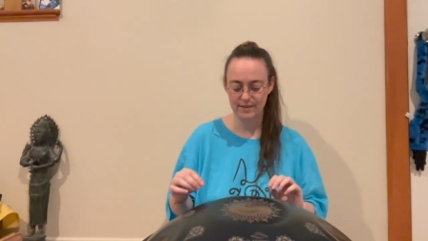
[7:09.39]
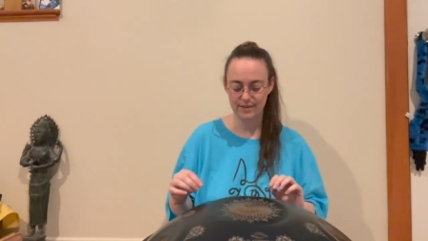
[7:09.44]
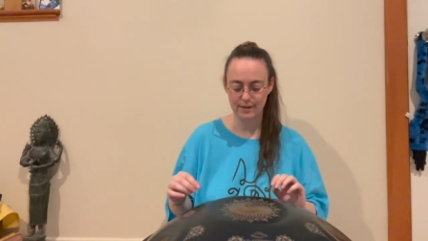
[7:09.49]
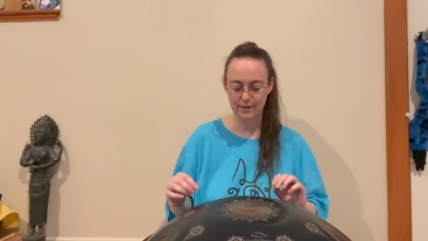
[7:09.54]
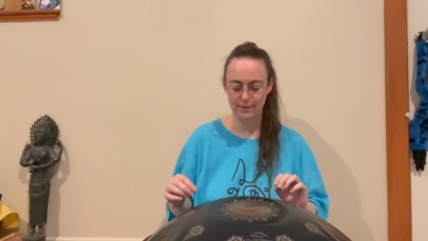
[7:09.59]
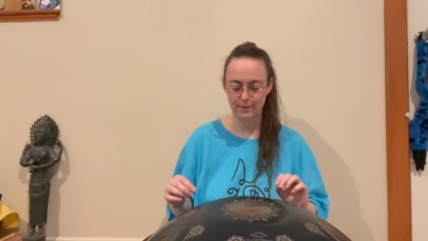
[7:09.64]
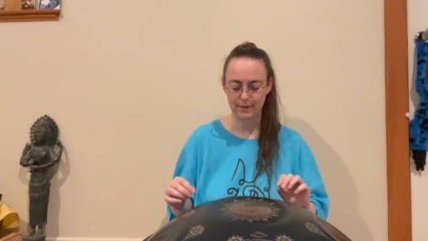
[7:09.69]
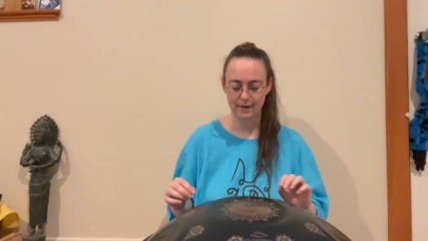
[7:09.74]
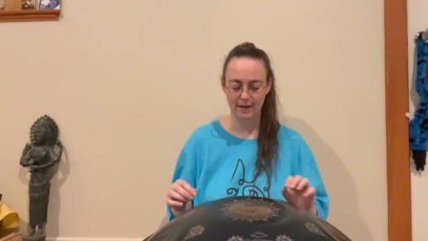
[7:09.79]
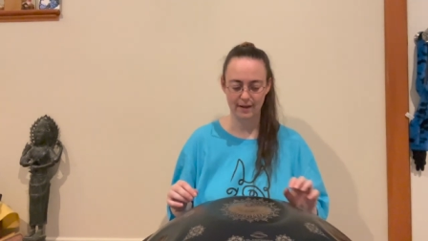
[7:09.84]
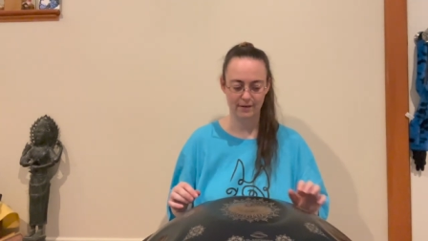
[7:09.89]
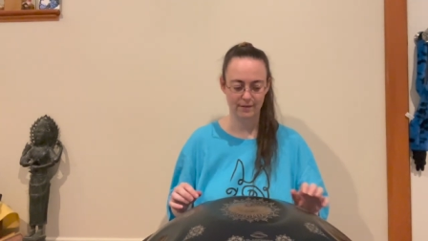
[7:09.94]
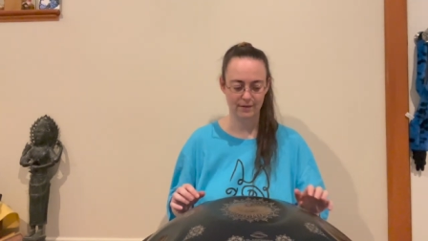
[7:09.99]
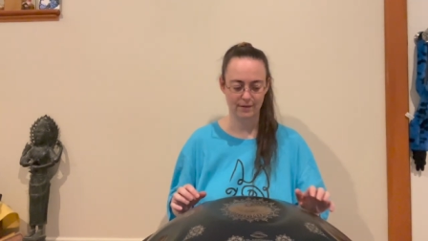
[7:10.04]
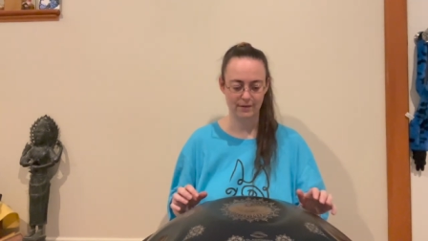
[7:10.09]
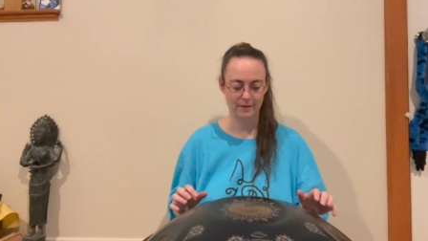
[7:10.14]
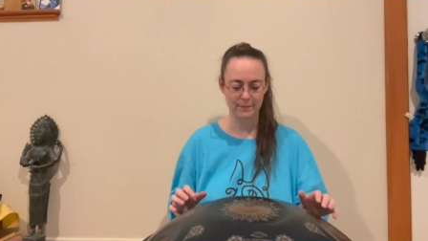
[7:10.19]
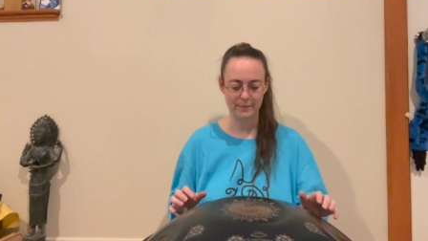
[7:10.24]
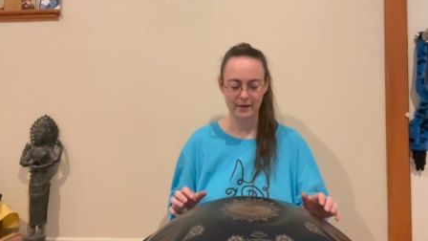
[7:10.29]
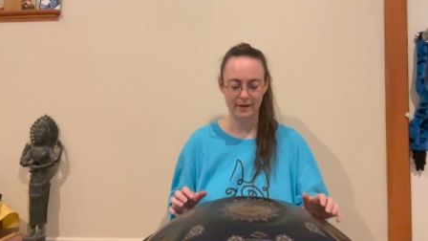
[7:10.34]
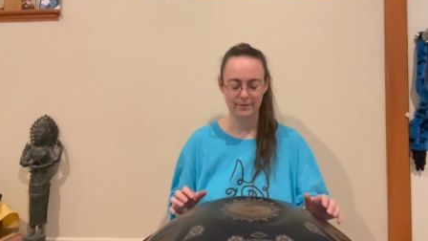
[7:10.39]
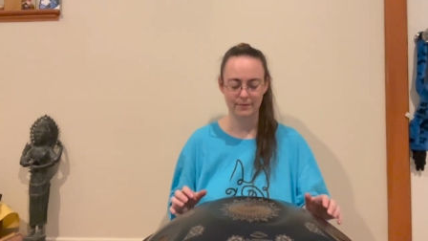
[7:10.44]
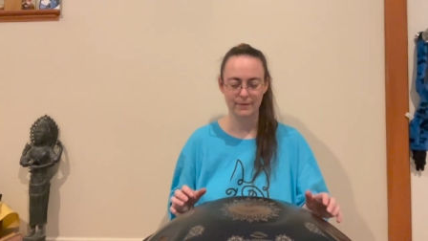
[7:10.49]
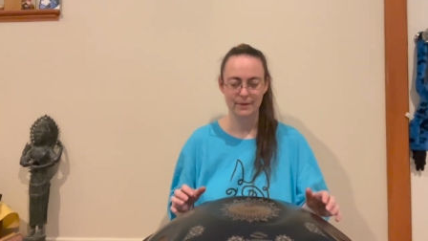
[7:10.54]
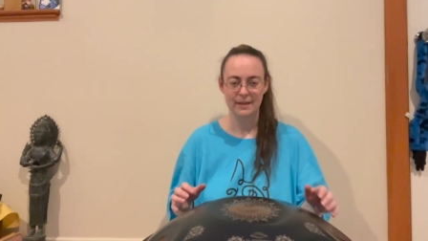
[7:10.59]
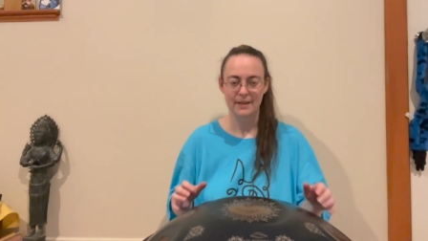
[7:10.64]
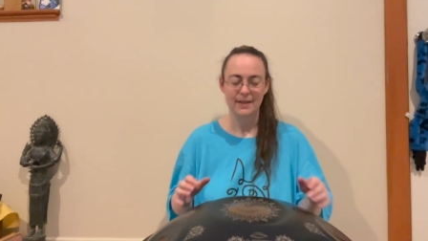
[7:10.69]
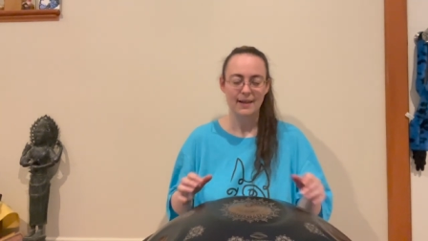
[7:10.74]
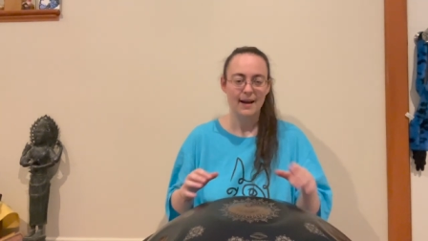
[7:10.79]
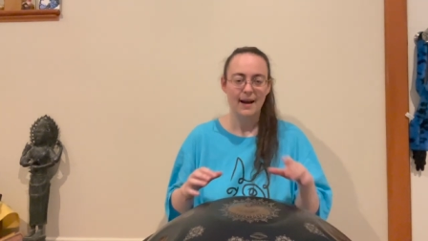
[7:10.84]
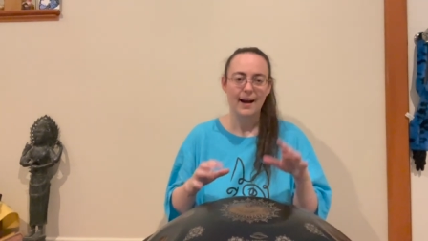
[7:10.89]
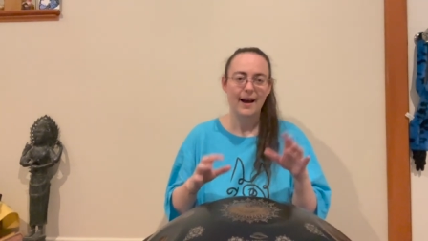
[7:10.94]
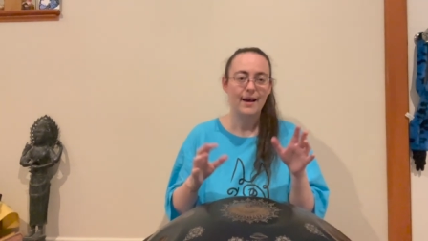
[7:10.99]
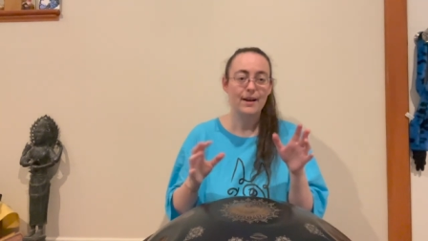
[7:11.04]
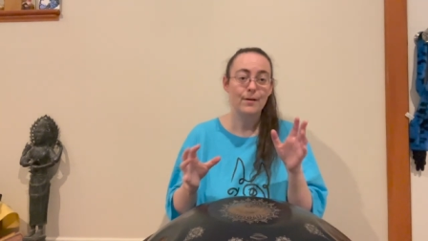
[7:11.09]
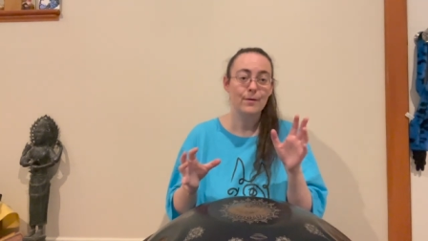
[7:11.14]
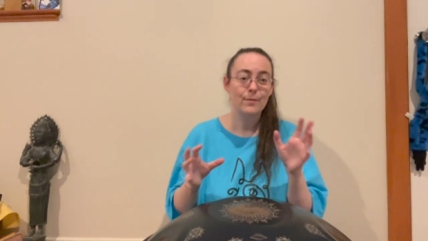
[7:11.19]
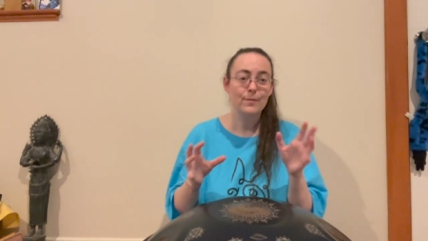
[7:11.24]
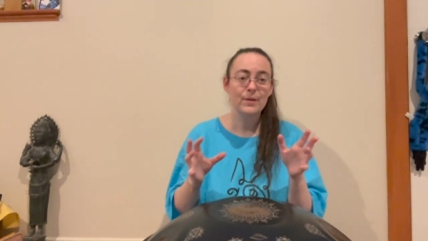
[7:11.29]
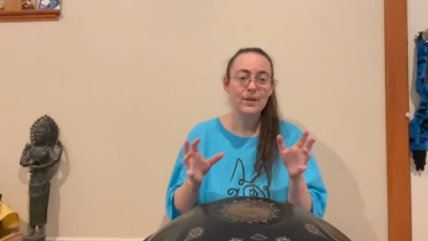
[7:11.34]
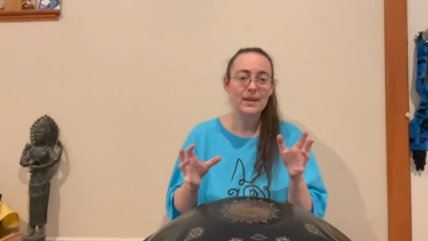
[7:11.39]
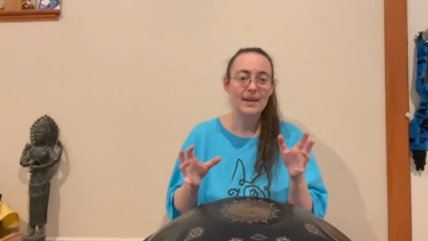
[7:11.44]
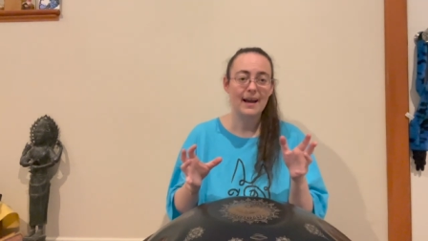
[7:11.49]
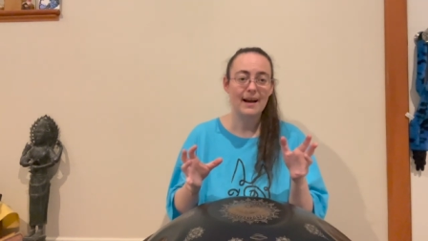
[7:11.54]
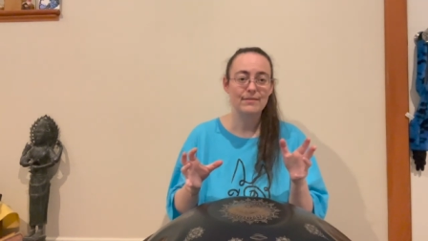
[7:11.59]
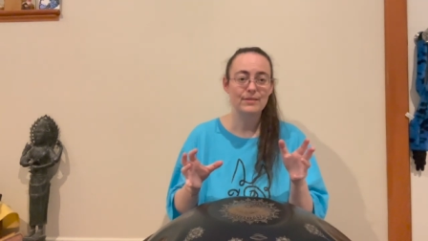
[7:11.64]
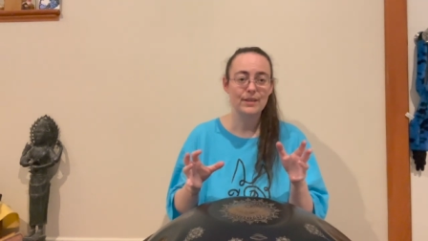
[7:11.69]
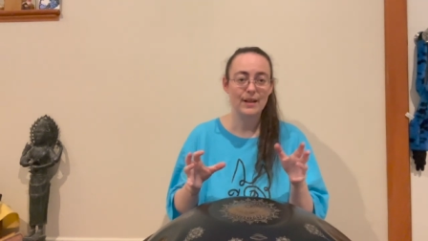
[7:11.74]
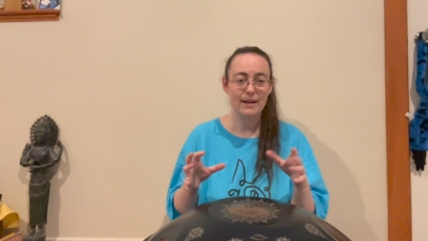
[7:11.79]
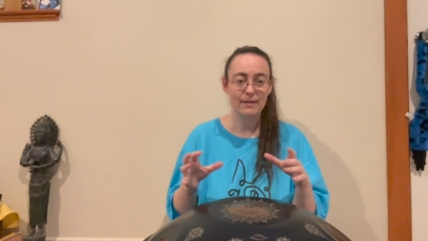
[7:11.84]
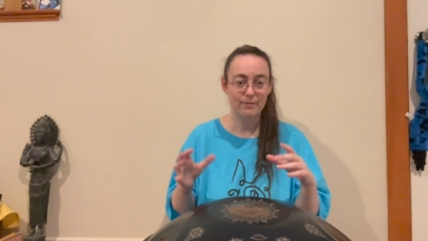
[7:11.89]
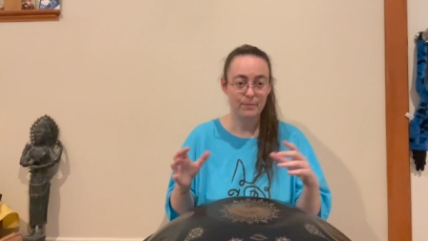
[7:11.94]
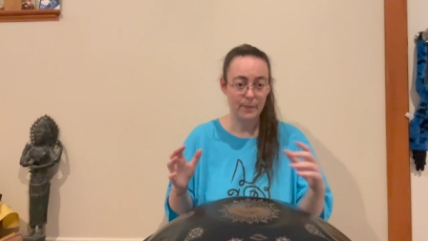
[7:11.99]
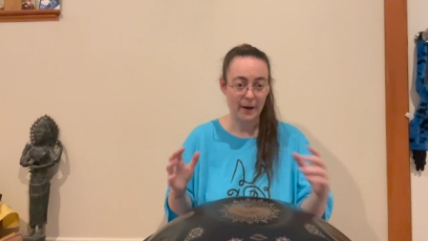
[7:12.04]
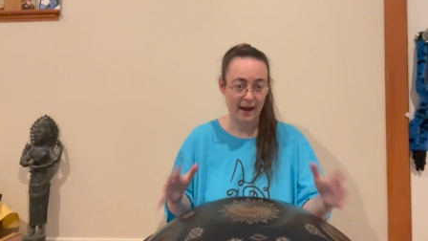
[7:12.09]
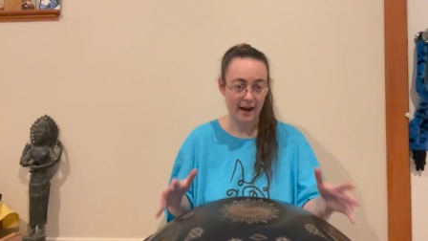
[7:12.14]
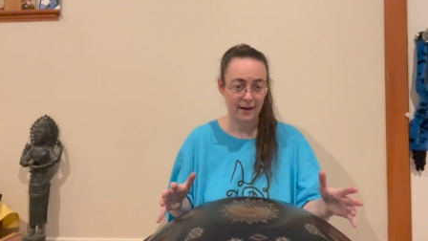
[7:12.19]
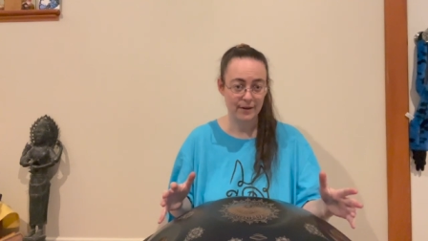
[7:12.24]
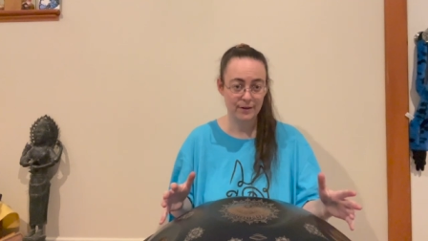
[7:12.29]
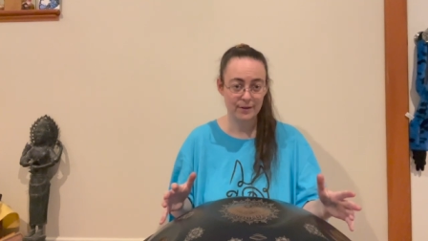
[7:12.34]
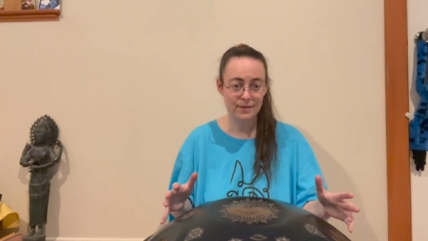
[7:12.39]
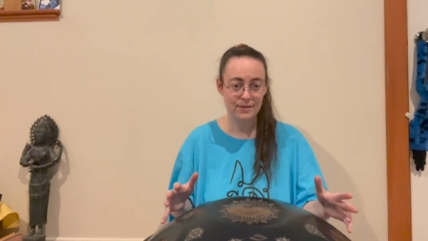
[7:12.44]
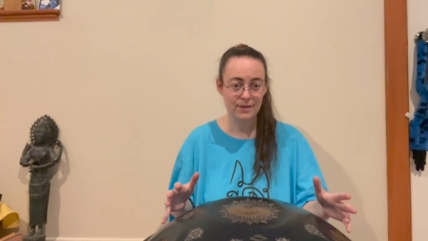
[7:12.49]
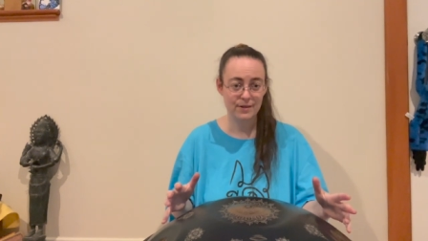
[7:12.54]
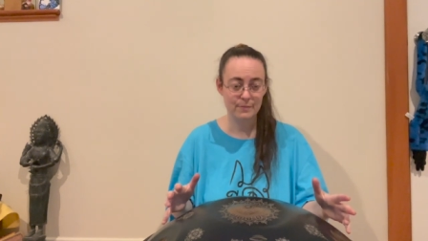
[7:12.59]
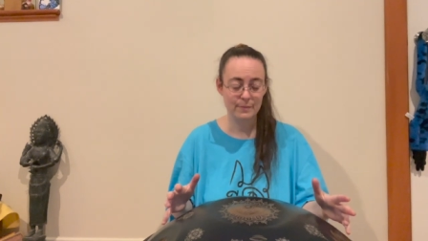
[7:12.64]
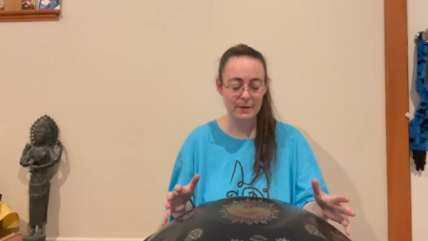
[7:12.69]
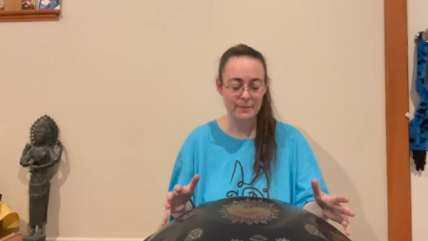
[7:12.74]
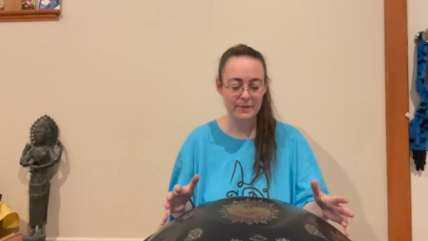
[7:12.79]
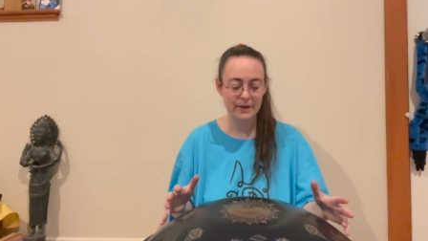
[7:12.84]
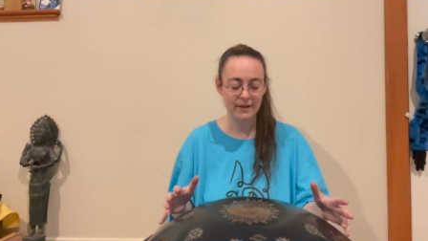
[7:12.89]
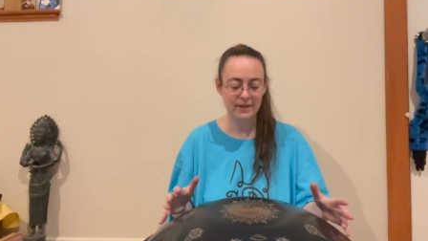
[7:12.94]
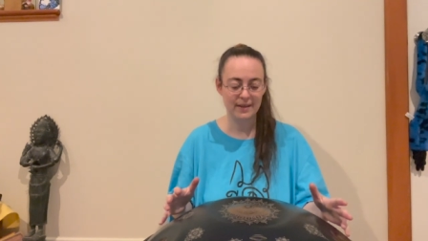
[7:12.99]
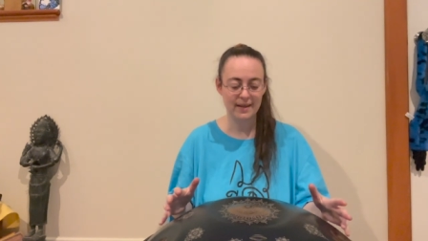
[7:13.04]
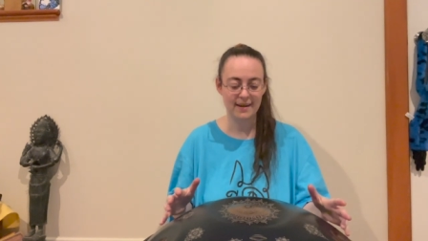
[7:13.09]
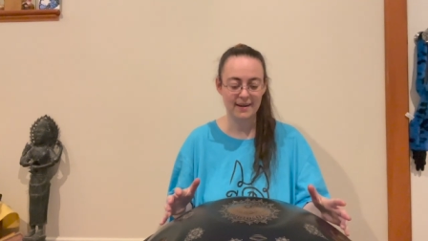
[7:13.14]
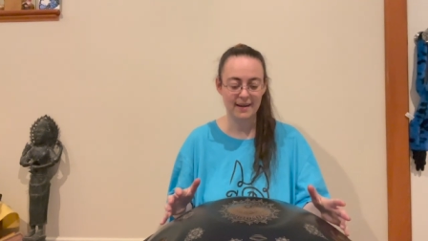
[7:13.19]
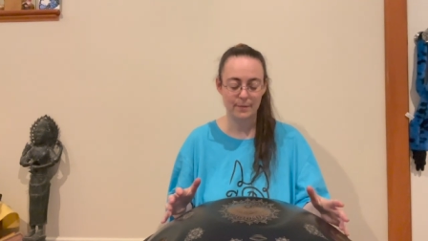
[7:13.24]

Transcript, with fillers: So I don't know, I'm not, I don't really have a lot of patterns under my belt yet.